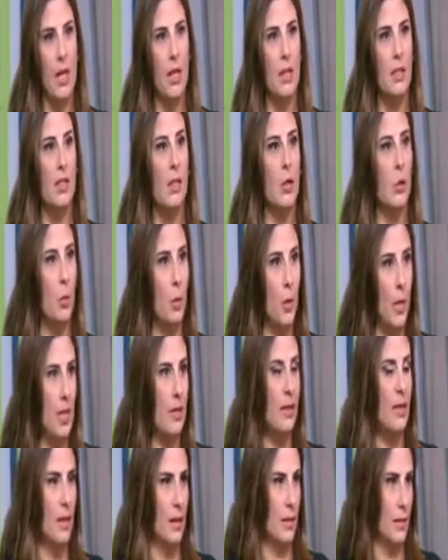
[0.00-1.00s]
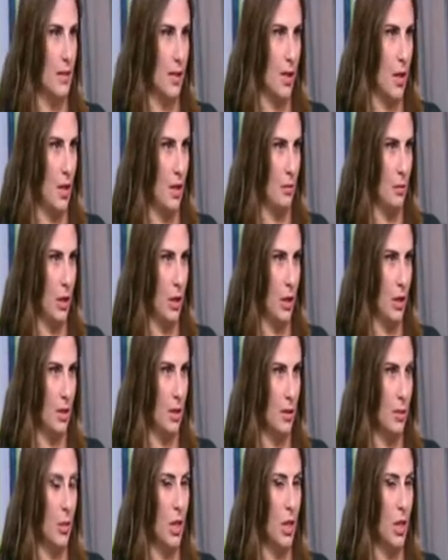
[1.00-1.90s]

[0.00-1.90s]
squeezing the timelines,